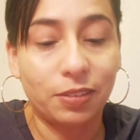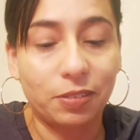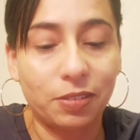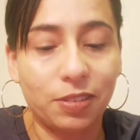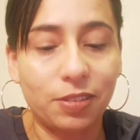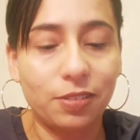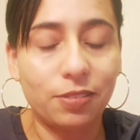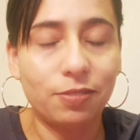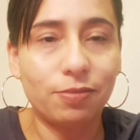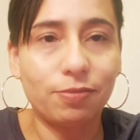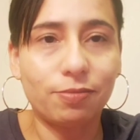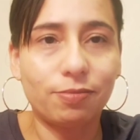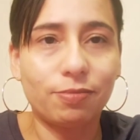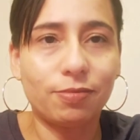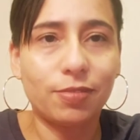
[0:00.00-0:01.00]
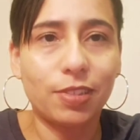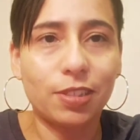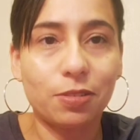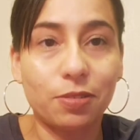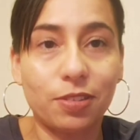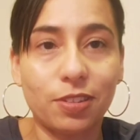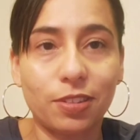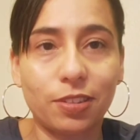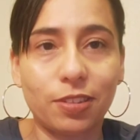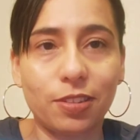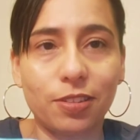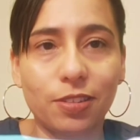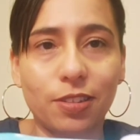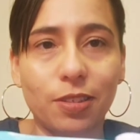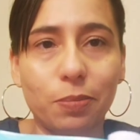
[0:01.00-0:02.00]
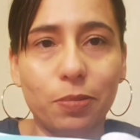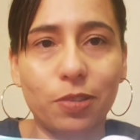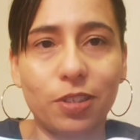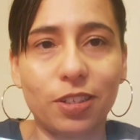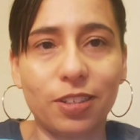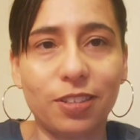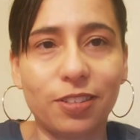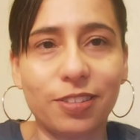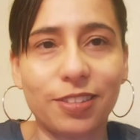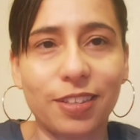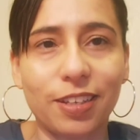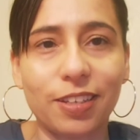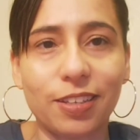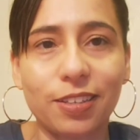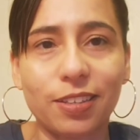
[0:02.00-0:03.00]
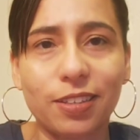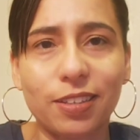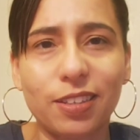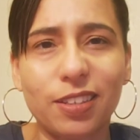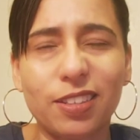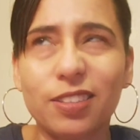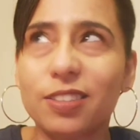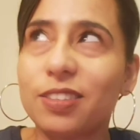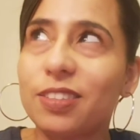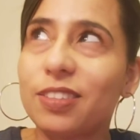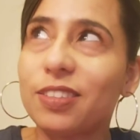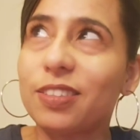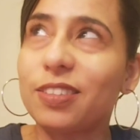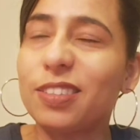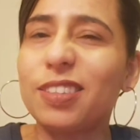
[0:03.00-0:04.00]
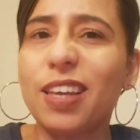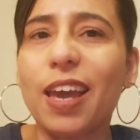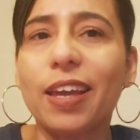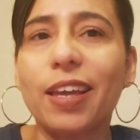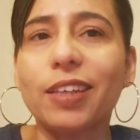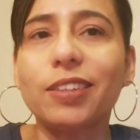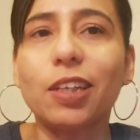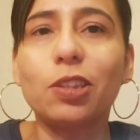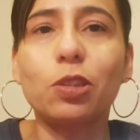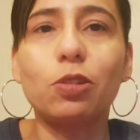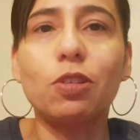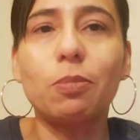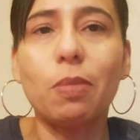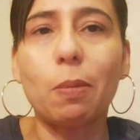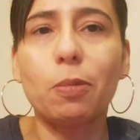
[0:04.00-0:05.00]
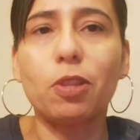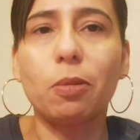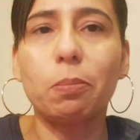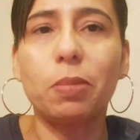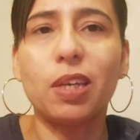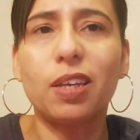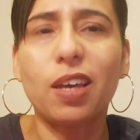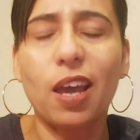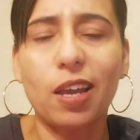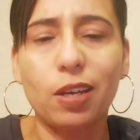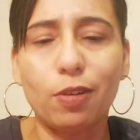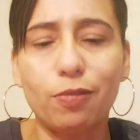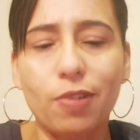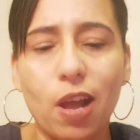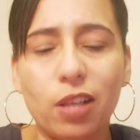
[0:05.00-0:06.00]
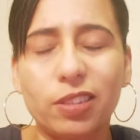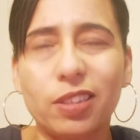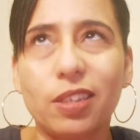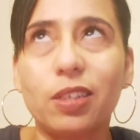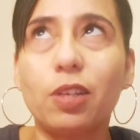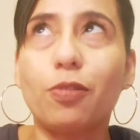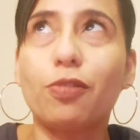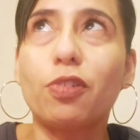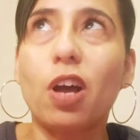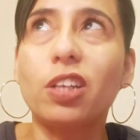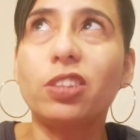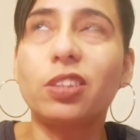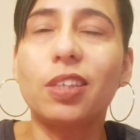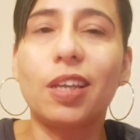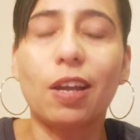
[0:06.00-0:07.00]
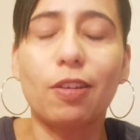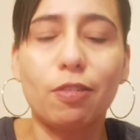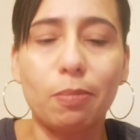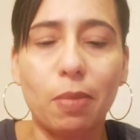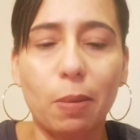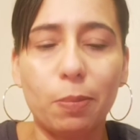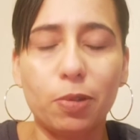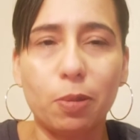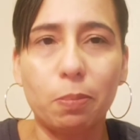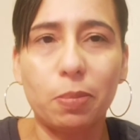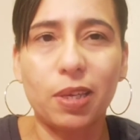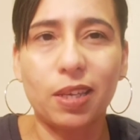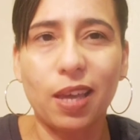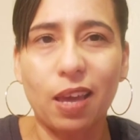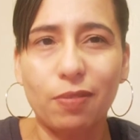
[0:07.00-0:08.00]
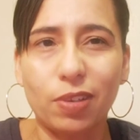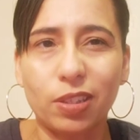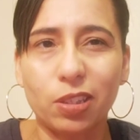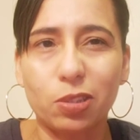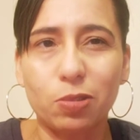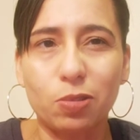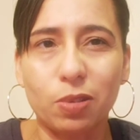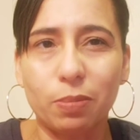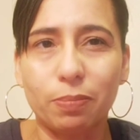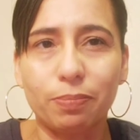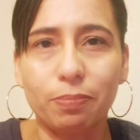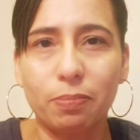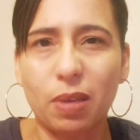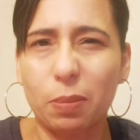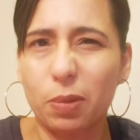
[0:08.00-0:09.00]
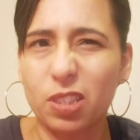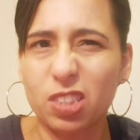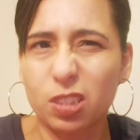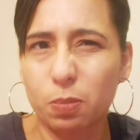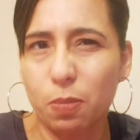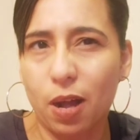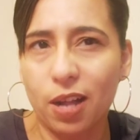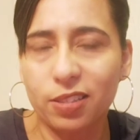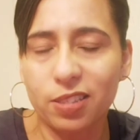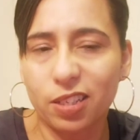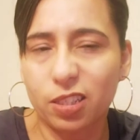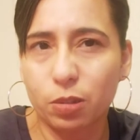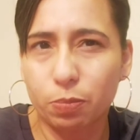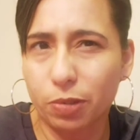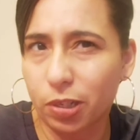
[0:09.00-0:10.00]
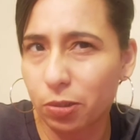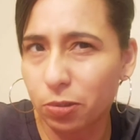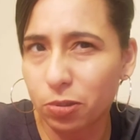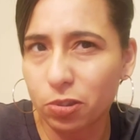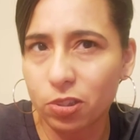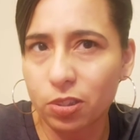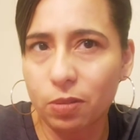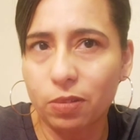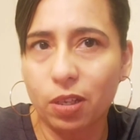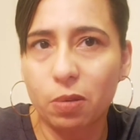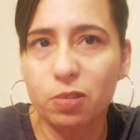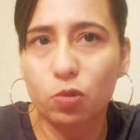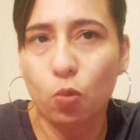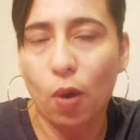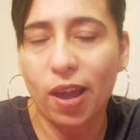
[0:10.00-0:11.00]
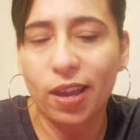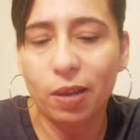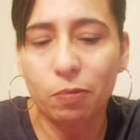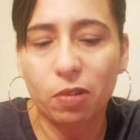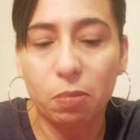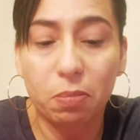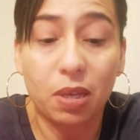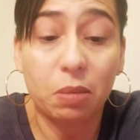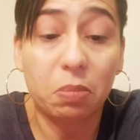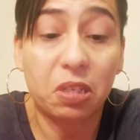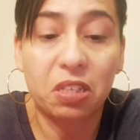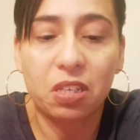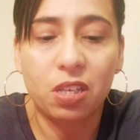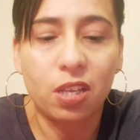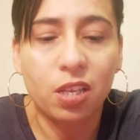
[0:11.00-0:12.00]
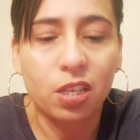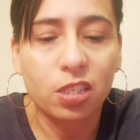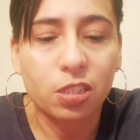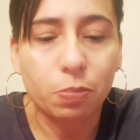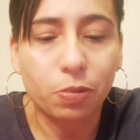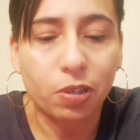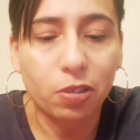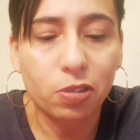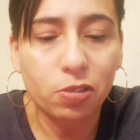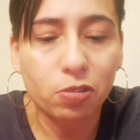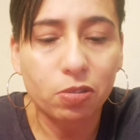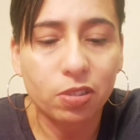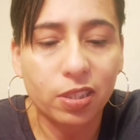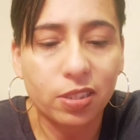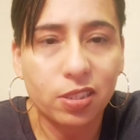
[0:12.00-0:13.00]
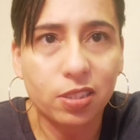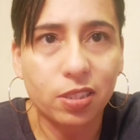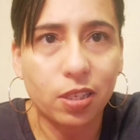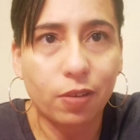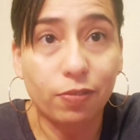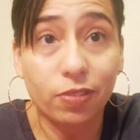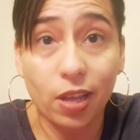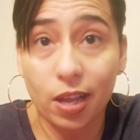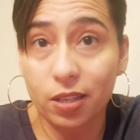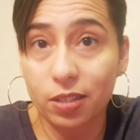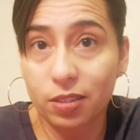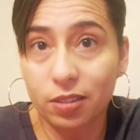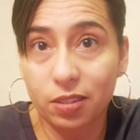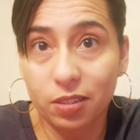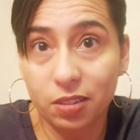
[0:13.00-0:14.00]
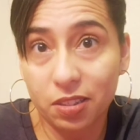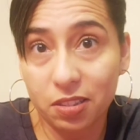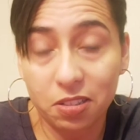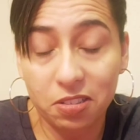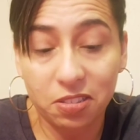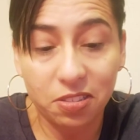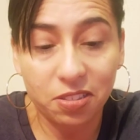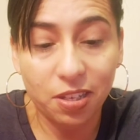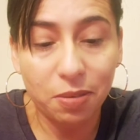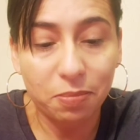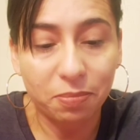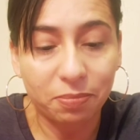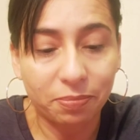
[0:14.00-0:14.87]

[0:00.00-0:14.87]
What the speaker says: Well, that's what the cookie part looks like. And yeah, I guess I do remember them being kind of round. And then the frosting, I remember them being having little maybe spots, like sprinkles or something. It was white and with maybe sprinkles. So let's see if that it looks the same.